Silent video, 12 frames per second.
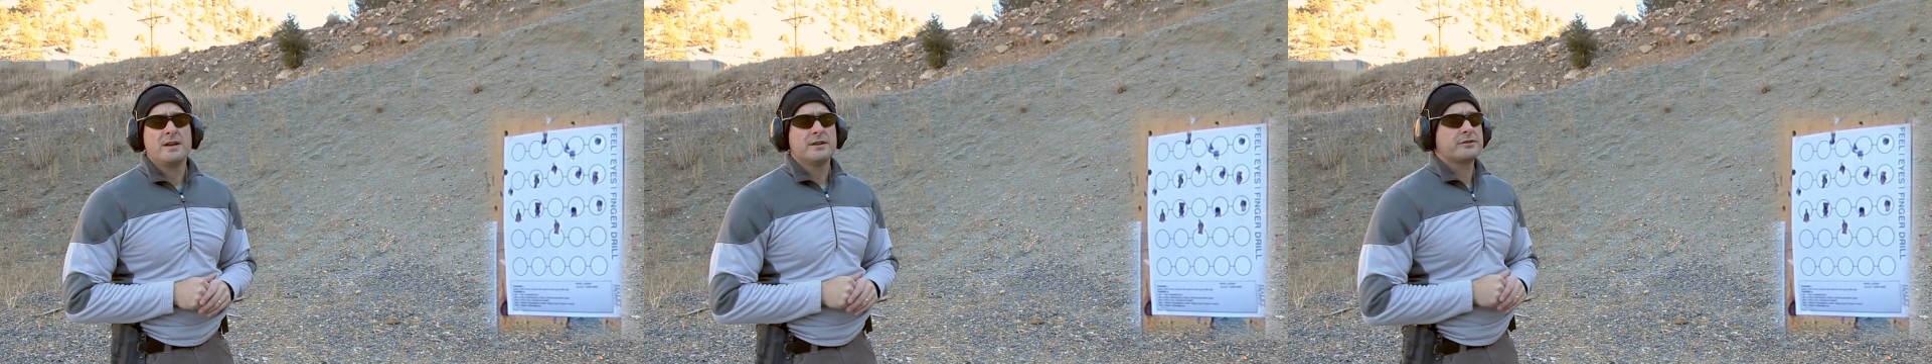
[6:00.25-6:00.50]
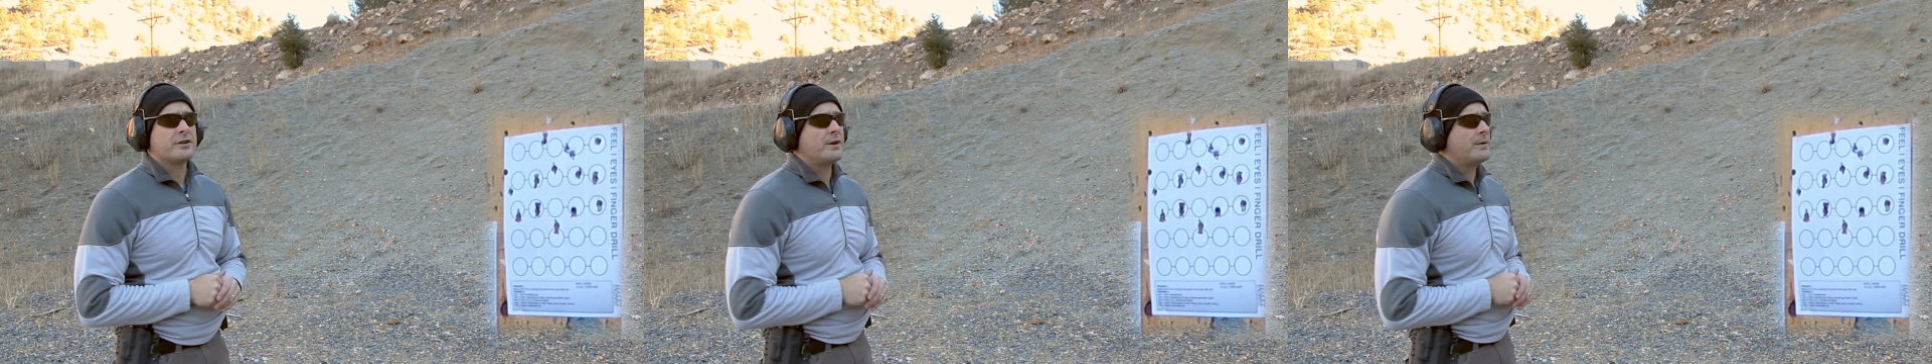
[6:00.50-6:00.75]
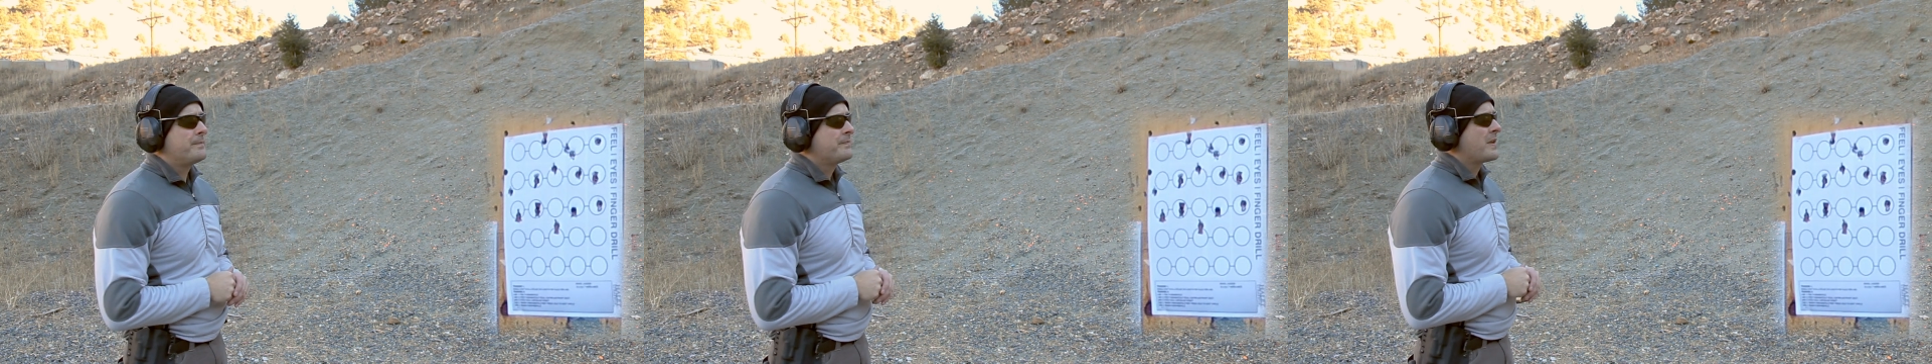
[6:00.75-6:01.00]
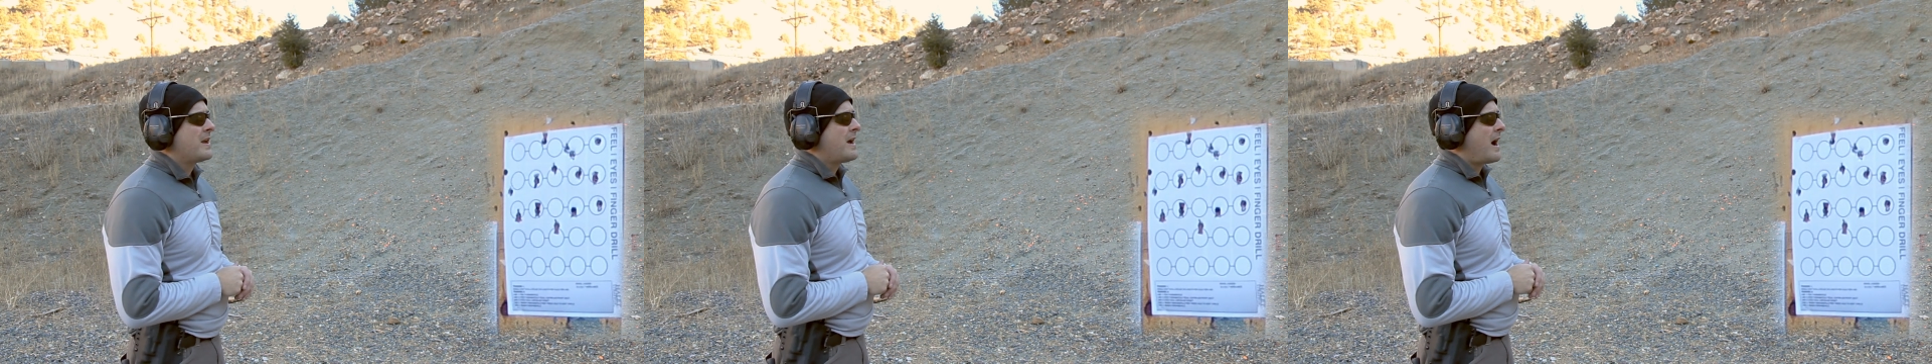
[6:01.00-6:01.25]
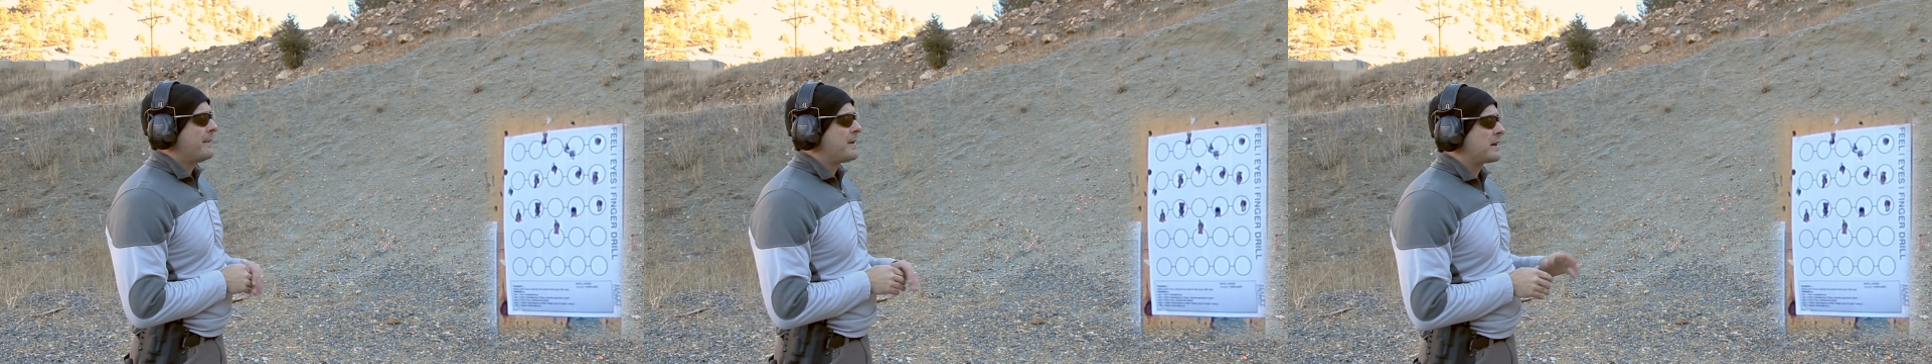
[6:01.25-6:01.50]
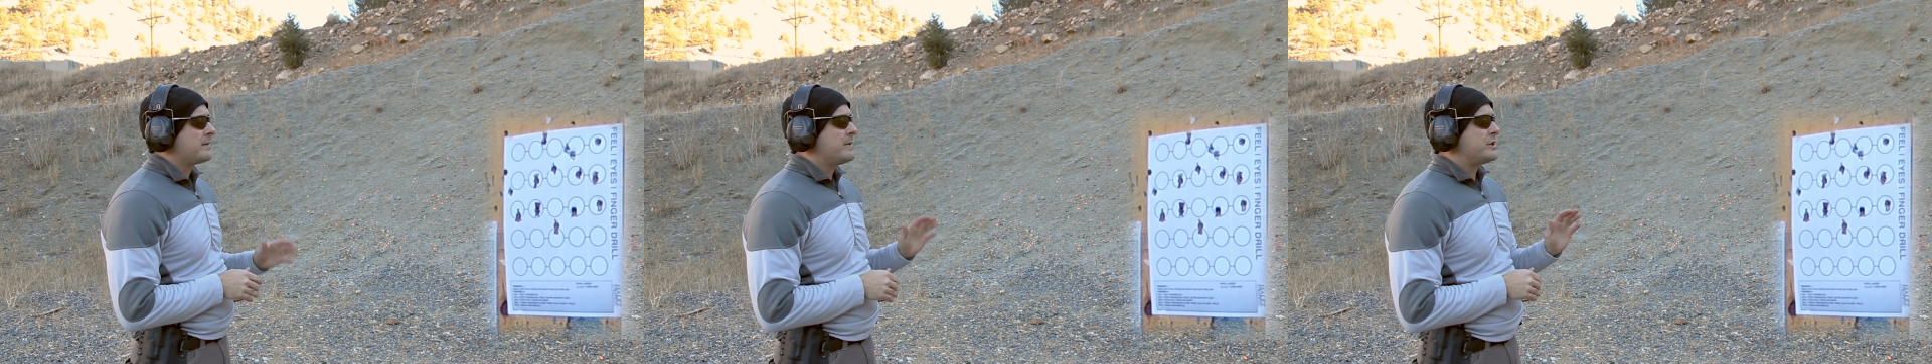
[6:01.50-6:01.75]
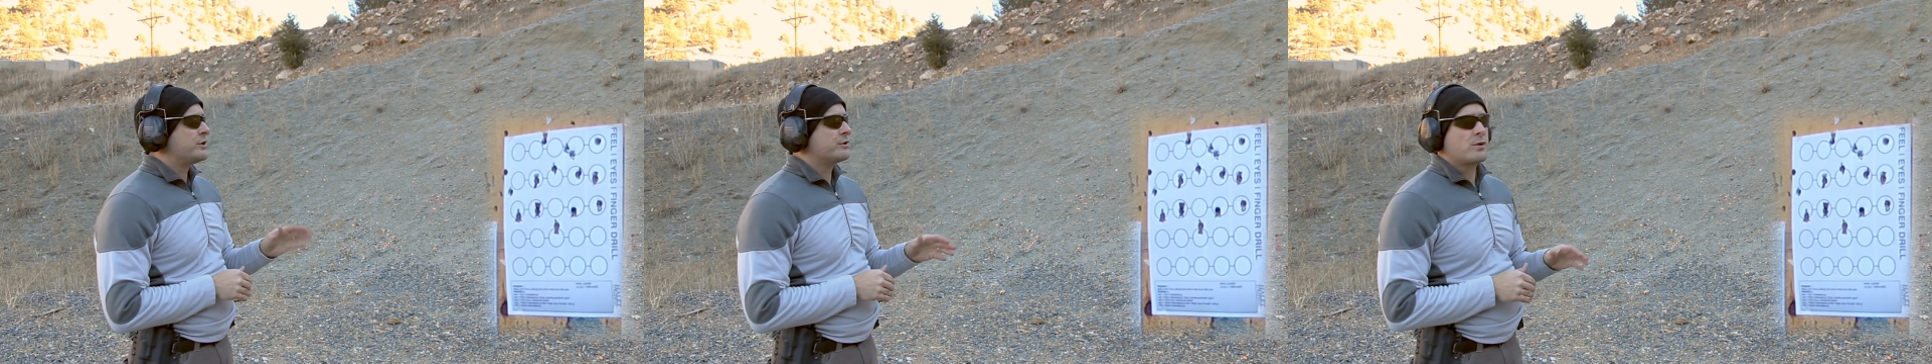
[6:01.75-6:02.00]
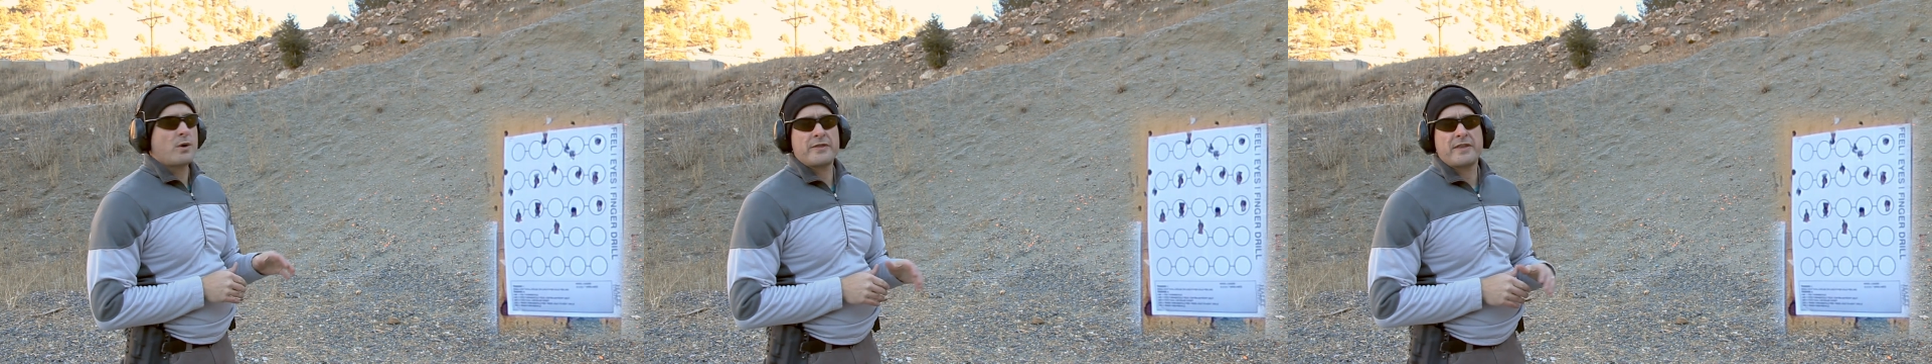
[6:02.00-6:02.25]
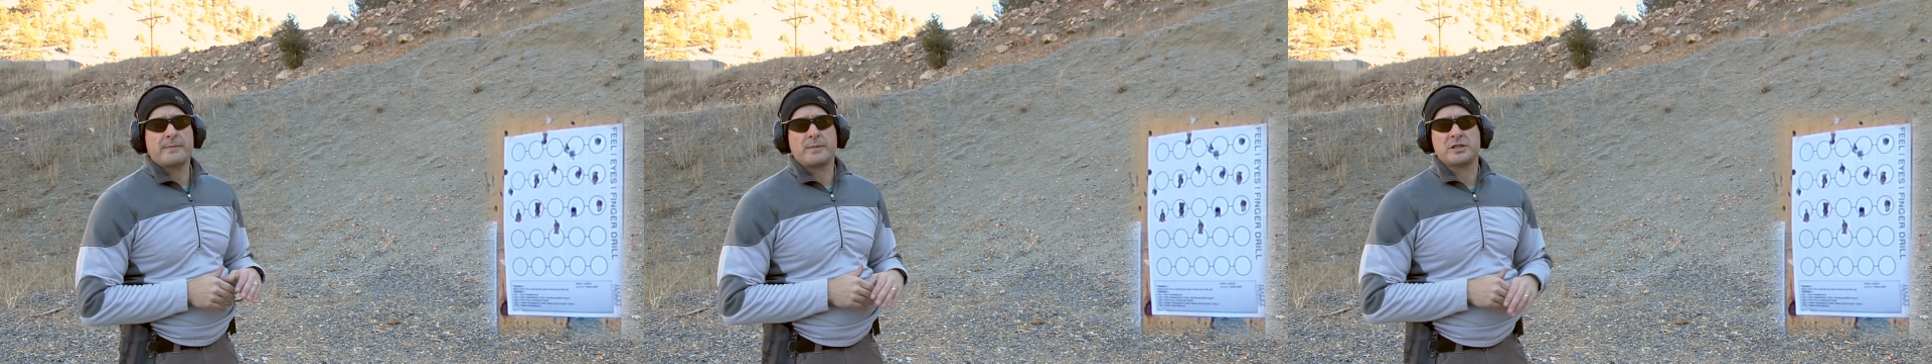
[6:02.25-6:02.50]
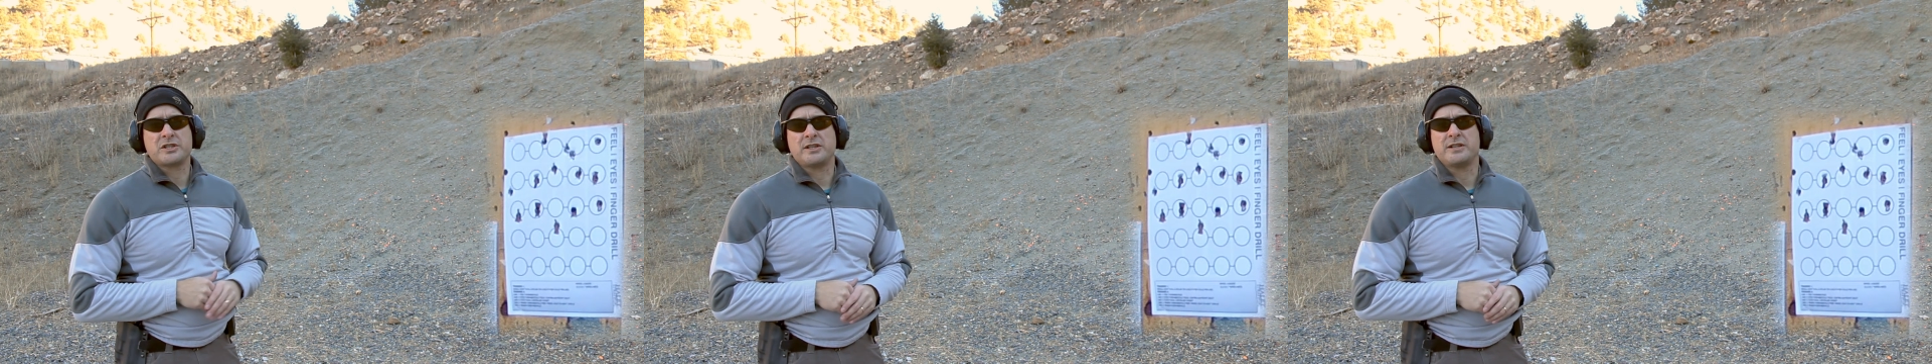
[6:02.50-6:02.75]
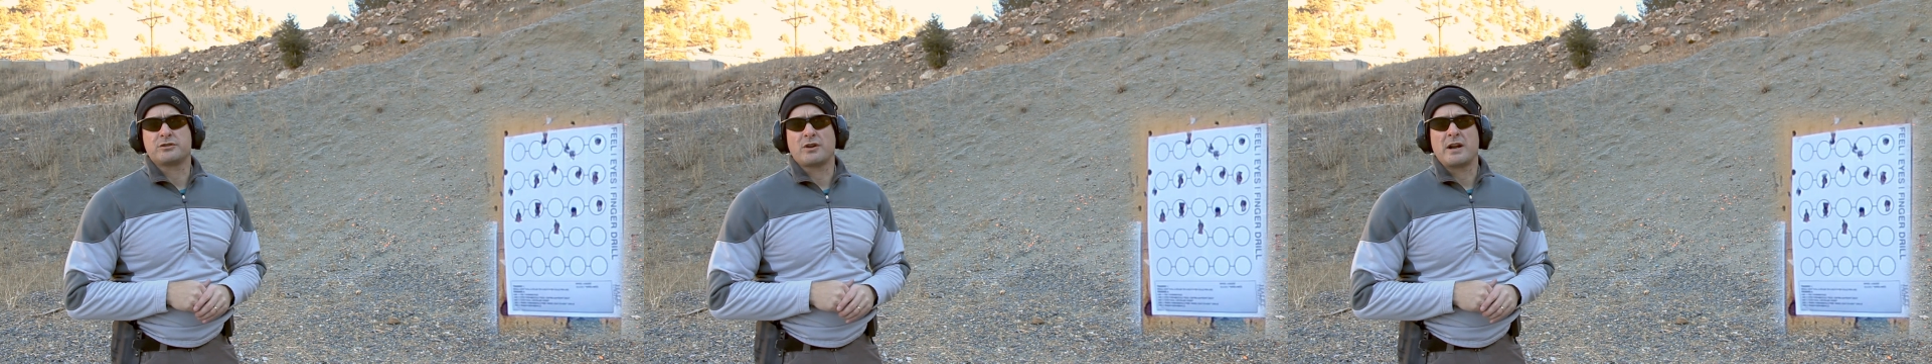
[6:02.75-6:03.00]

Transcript: So I'm not going to be shooting quite that much, at least